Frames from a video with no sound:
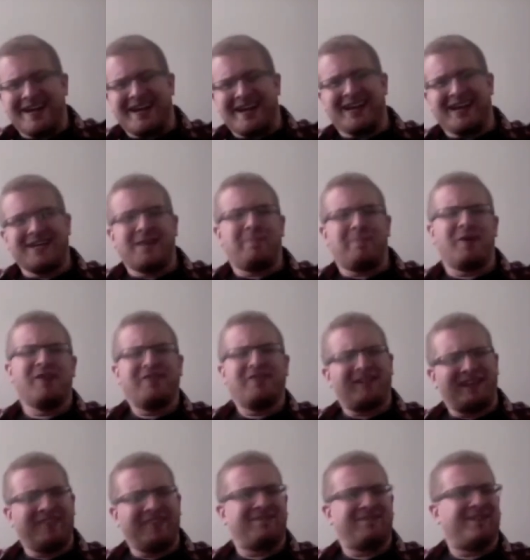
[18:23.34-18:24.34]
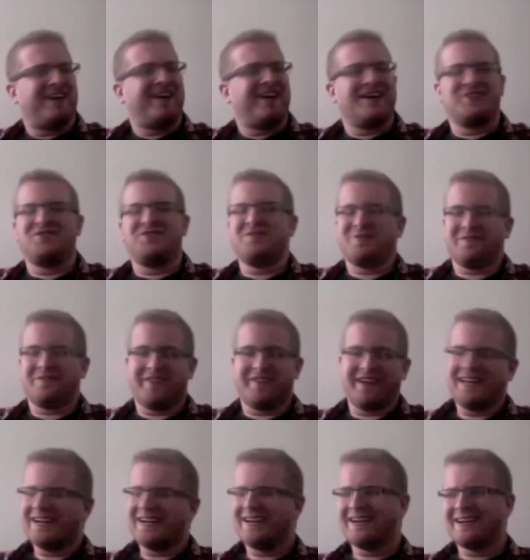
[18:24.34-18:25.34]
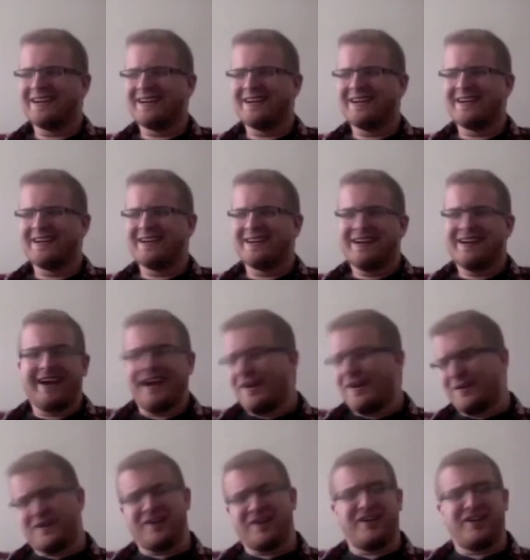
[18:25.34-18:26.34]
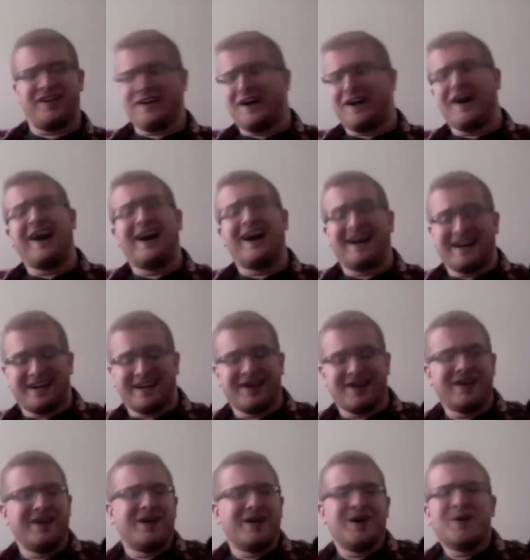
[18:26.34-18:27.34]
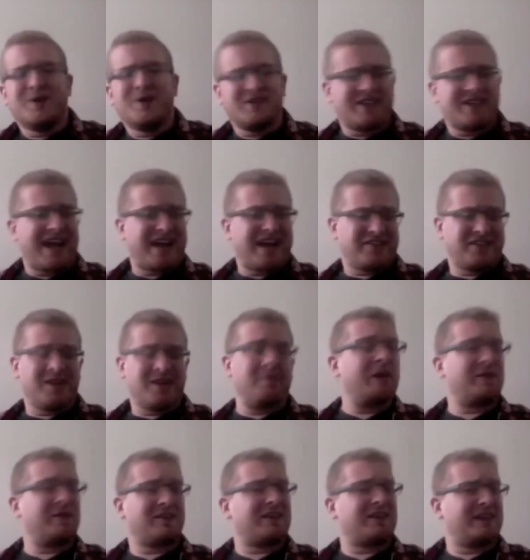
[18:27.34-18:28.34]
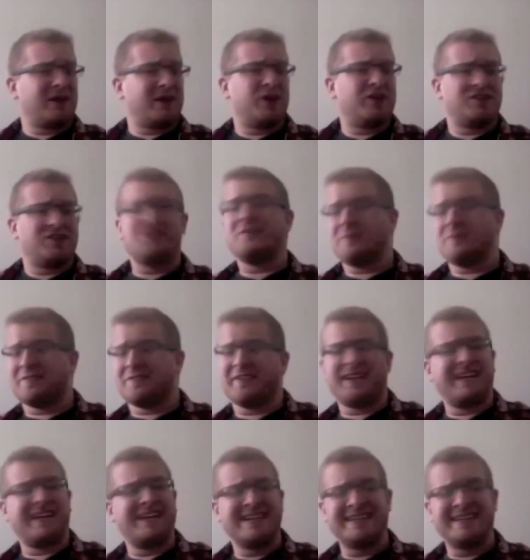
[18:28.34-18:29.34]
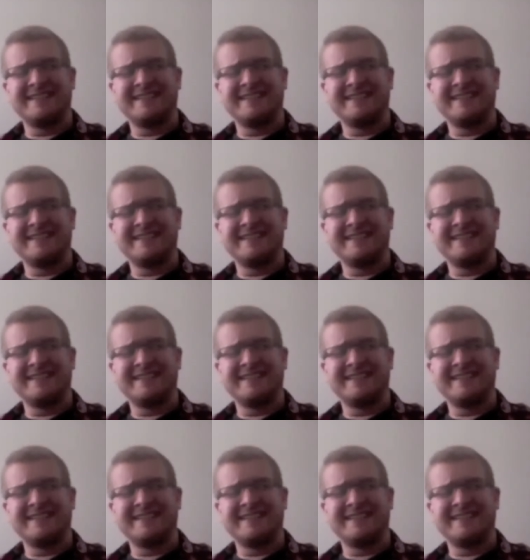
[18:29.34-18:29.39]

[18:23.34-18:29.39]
get a perfectly flawed supervillain? Hell, Gog was actually a perfectly good supervillain.